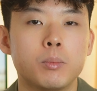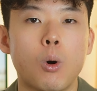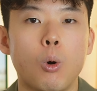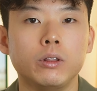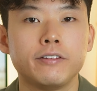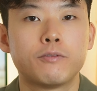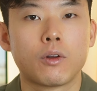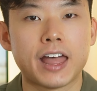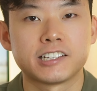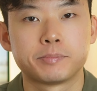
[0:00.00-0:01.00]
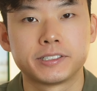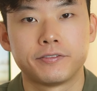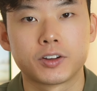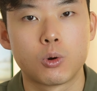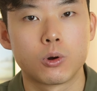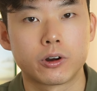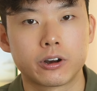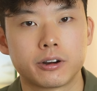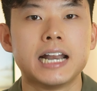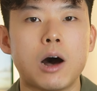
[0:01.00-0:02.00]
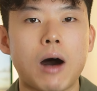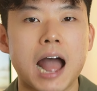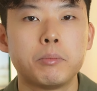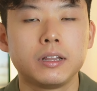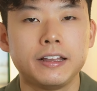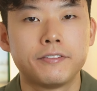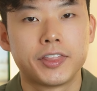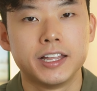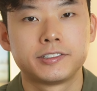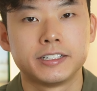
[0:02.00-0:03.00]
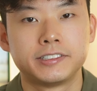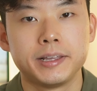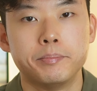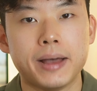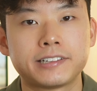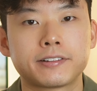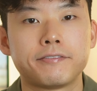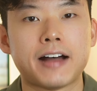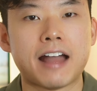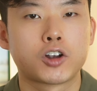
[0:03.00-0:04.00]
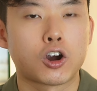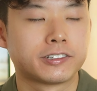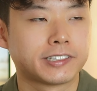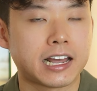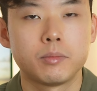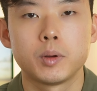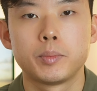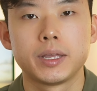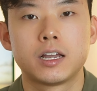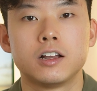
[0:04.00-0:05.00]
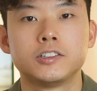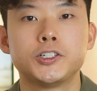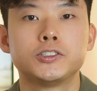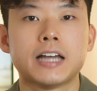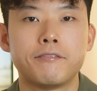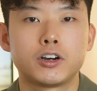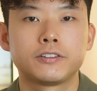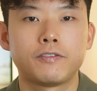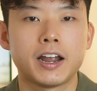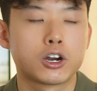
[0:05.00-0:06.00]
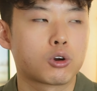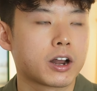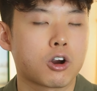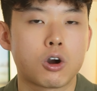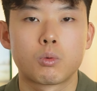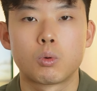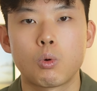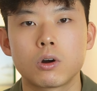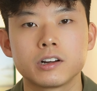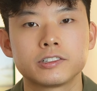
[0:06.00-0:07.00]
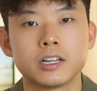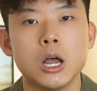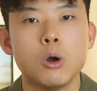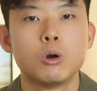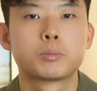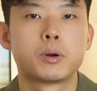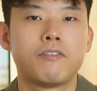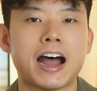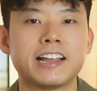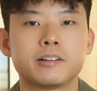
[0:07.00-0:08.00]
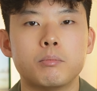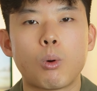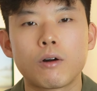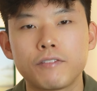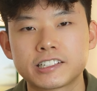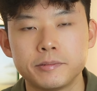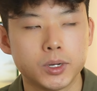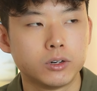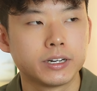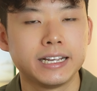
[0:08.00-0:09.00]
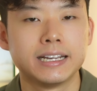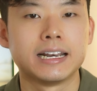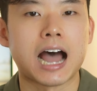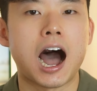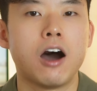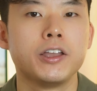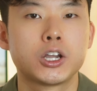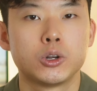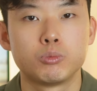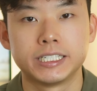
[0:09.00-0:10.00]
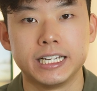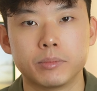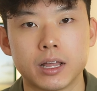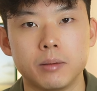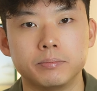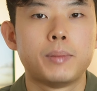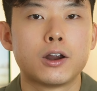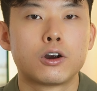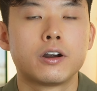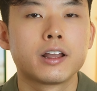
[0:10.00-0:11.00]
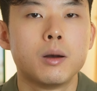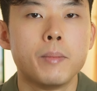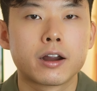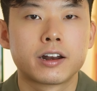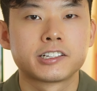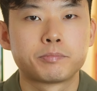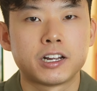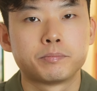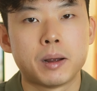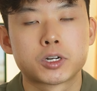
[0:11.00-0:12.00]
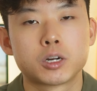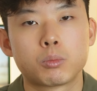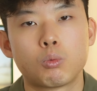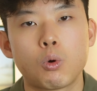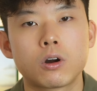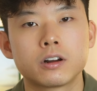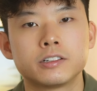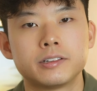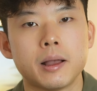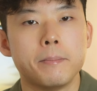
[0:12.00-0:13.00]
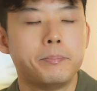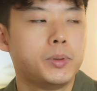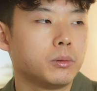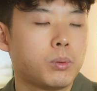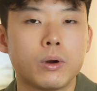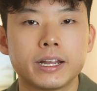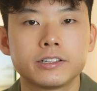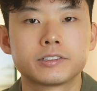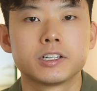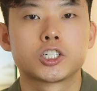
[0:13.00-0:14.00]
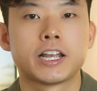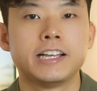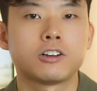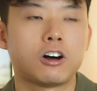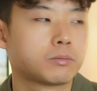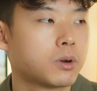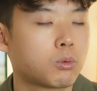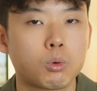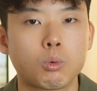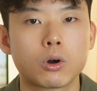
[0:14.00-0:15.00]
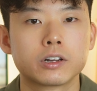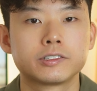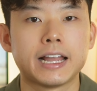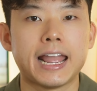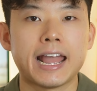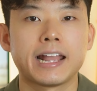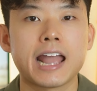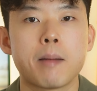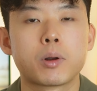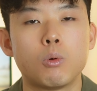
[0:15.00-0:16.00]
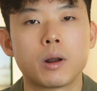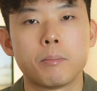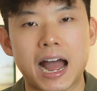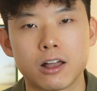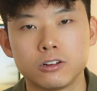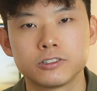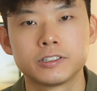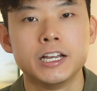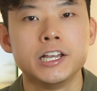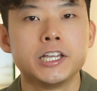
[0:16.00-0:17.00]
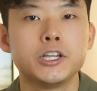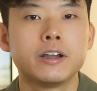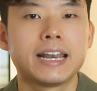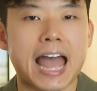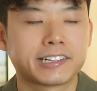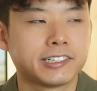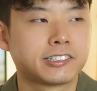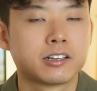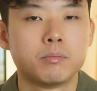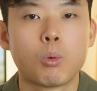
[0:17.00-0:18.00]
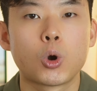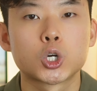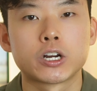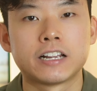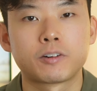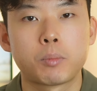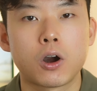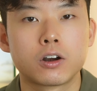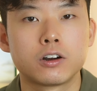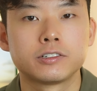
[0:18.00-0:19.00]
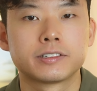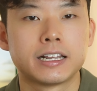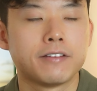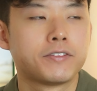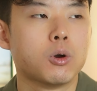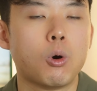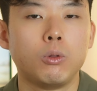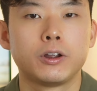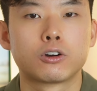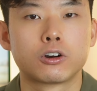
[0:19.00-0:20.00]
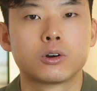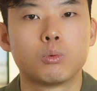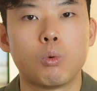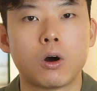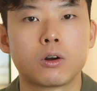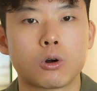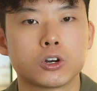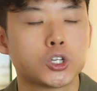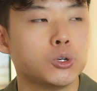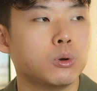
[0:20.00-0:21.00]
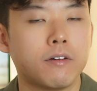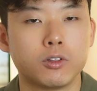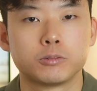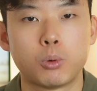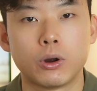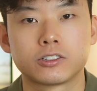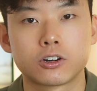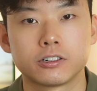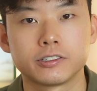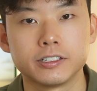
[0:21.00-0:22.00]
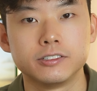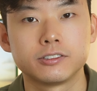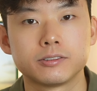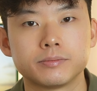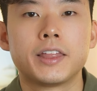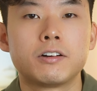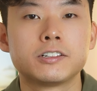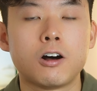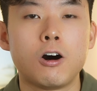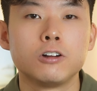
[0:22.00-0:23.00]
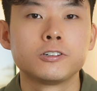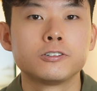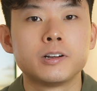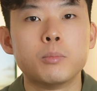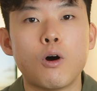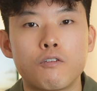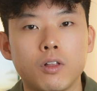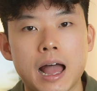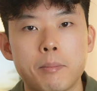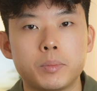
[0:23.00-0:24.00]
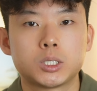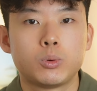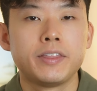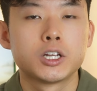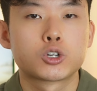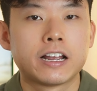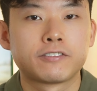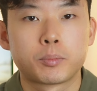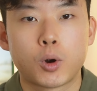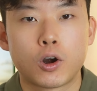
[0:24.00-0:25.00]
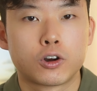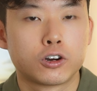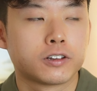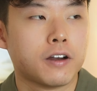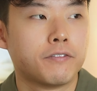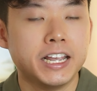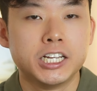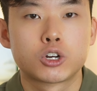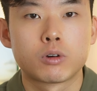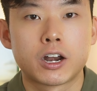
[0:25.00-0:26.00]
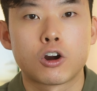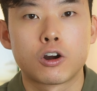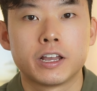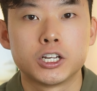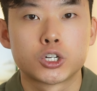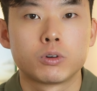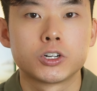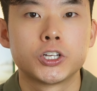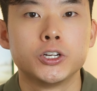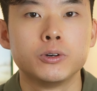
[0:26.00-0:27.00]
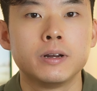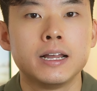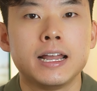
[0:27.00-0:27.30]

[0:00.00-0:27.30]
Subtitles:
but only for that specific quarter. Now, I believe this is the best 5-card setup because you diversify your credit card rewards, which provides more flexibility in how you can redeem them. By earning American Express membership rewards, Bilt points, Chase Ultimate Rewards, and Capital One miles, you get access to more transfer partners than if you only earned one or two of those points currencies. There is also some overlap between the transfer partners of each credit card issuer too,